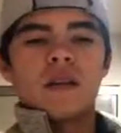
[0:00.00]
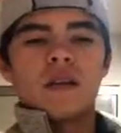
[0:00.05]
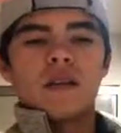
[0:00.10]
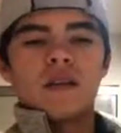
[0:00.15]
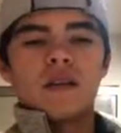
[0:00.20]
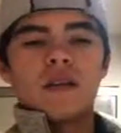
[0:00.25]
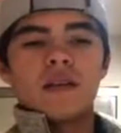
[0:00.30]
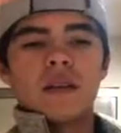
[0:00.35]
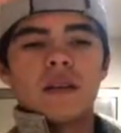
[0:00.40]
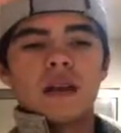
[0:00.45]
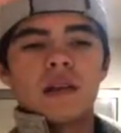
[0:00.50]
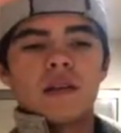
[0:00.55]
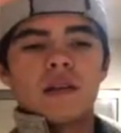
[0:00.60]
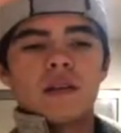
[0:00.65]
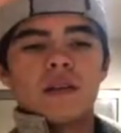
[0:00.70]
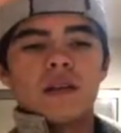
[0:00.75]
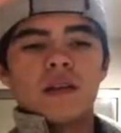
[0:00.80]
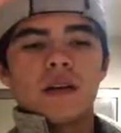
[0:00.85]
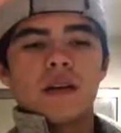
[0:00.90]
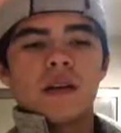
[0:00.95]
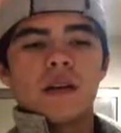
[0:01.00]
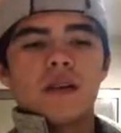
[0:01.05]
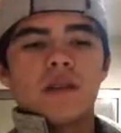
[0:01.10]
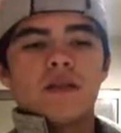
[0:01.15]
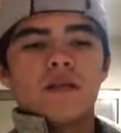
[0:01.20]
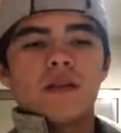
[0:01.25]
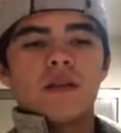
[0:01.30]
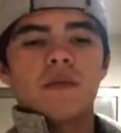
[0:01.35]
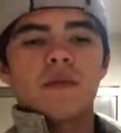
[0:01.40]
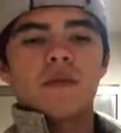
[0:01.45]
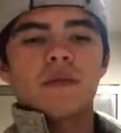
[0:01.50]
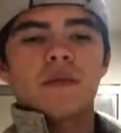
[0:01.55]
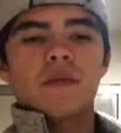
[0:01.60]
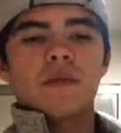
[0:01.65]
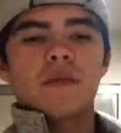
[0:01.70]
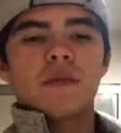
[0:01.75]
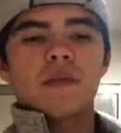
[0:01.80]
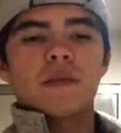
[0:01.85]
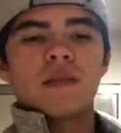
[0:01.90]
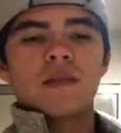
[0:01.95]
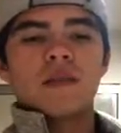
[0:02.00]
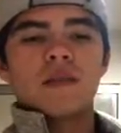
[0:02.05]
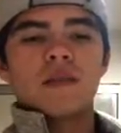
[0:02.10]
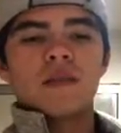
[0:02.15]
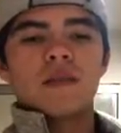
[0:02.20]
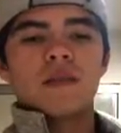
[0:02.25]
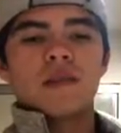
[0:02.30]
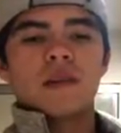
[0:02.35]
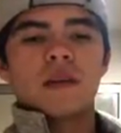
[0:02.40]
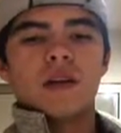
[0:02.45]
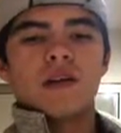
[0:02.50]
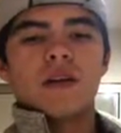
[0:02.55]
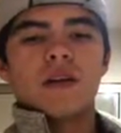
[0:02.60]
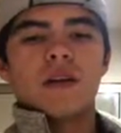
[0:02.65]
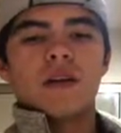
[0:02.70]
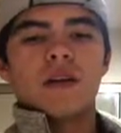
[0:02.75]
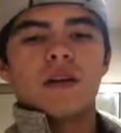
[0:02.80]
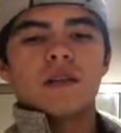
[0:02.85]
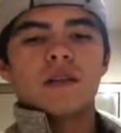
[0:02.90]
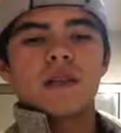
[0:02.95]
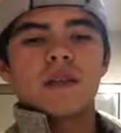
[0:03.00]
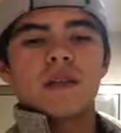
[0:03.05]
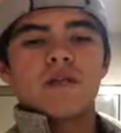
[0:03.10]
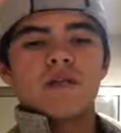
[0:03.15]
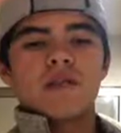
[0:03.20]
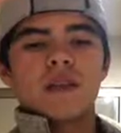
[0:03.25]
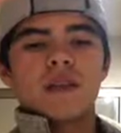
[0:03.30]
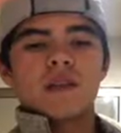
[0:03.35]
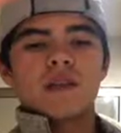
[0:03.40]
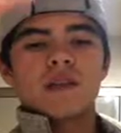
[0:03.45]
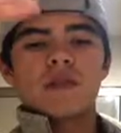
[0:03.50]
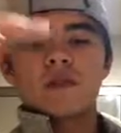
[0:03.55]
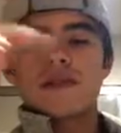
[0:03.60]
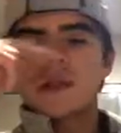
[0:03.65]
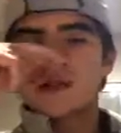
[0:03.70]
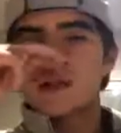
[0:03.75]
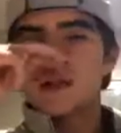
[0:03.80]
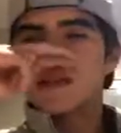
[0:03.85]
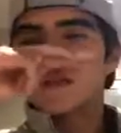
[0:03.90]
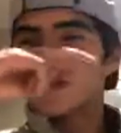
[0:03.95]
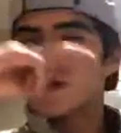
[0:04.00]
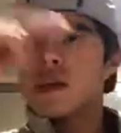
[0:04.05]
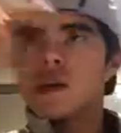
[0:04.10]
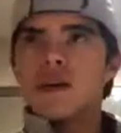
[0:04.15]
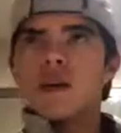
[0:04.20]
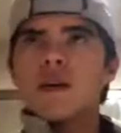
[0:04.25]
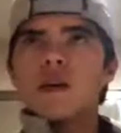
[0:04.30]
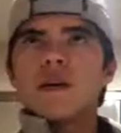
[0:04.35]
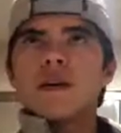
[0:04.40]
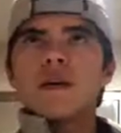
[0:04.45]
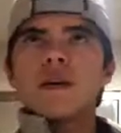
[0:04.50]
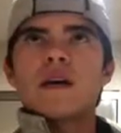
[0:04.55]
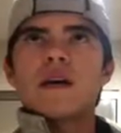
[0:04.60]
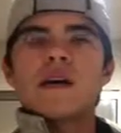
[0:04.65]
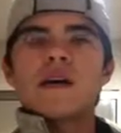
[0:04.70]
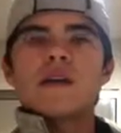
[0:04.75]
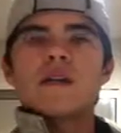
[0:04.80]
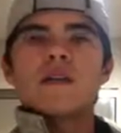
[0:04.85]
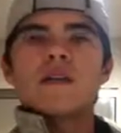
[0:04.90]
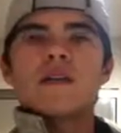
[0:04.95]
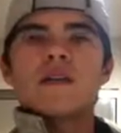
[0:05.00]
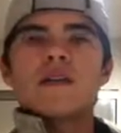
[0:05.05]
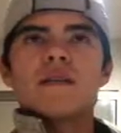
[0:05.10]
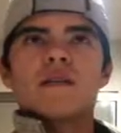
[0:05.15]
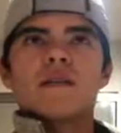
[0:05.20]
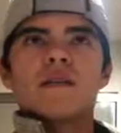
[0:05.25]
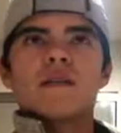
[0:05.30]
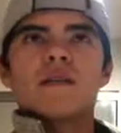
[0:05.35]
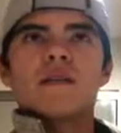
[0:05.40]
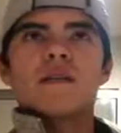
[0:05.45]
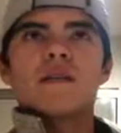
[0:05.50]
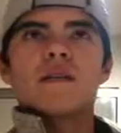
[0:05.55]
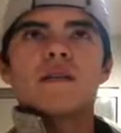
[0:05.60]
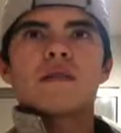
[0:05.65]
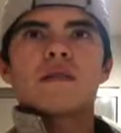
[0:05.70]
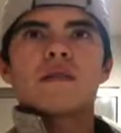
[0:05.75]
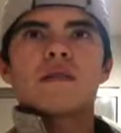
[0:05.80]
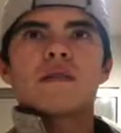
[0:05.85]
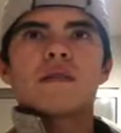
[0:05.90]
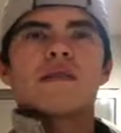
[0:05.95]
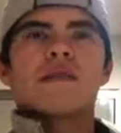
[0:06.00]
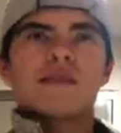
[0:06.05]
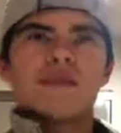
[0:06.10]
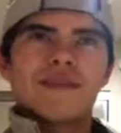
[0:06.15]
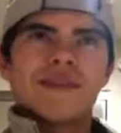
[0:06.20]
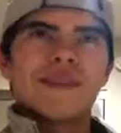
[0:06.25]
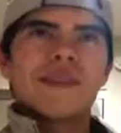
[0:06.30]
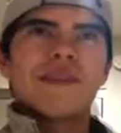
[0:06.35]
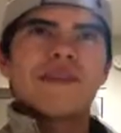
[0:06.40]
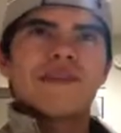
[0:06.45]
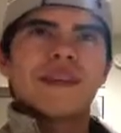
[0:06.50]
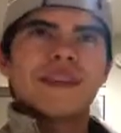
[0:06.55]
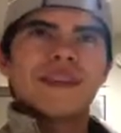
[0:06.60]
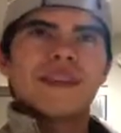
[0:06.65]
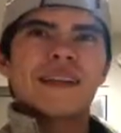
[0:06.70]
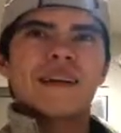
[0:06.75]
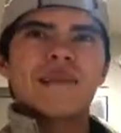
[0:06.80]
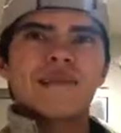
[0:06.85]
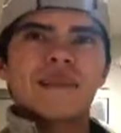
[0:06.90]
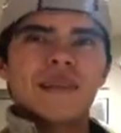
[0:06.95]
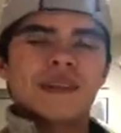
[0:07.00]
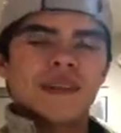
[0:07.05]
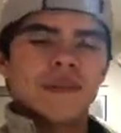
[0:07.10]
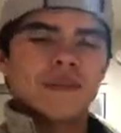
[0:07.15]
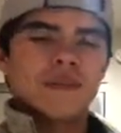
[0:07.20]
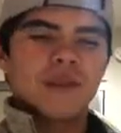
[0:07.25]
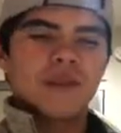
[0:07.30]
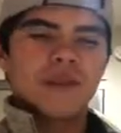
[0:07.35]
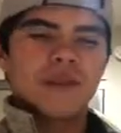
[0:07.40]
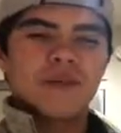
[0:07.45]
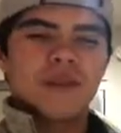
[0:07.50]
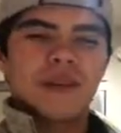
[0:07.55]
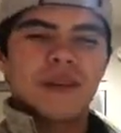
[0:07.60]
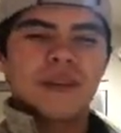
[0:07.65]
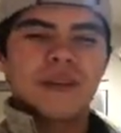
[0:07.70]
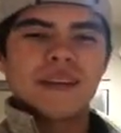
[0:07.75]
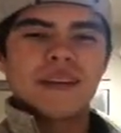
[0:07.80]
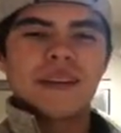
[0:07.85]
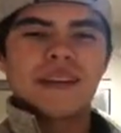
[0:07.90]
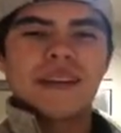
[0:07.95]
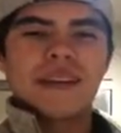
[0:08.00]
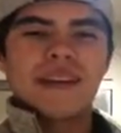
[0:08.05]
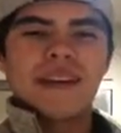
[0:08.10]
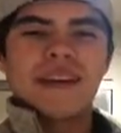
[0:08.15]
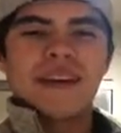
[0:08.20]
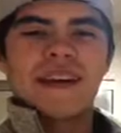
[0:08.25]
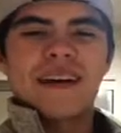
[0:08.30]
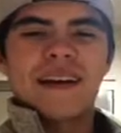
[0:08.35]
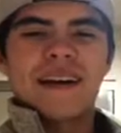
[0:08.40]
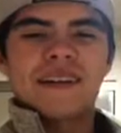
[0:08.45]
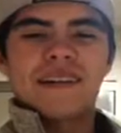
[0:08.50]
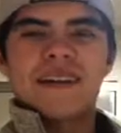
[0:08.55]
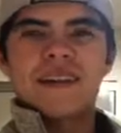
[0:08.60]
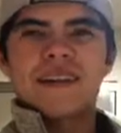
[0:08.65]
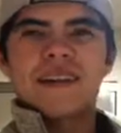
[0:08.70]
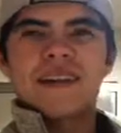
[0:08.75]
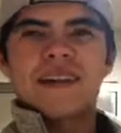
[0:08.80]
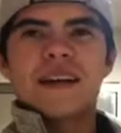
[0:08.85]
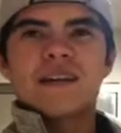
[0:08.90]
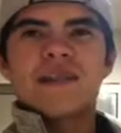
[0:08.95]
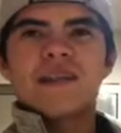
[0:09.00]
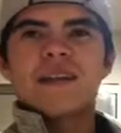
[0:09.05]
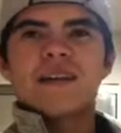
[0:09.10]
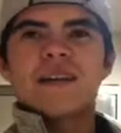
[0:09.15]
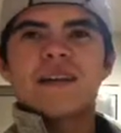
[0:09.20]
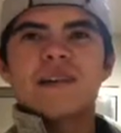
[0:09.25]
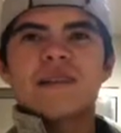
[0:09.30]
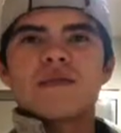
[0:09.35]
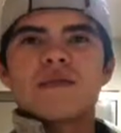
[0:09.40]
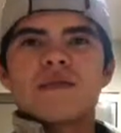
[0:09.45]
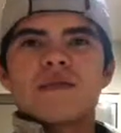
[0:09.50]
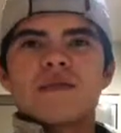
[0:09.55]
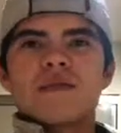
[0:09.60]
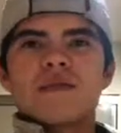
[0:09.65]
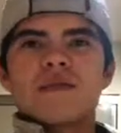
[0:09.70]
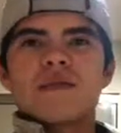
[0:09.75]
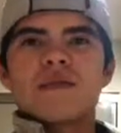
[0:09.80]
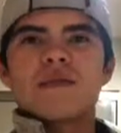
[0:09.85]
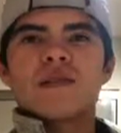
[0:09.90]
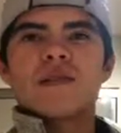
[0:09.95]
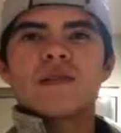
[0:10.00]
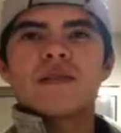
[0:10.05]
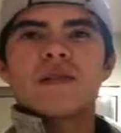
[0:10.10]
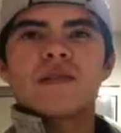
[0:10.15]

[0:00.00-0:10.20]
this answer and developed countries generally have safe water supplies, and the reason I put this one is because I thought it sounded a lot smarter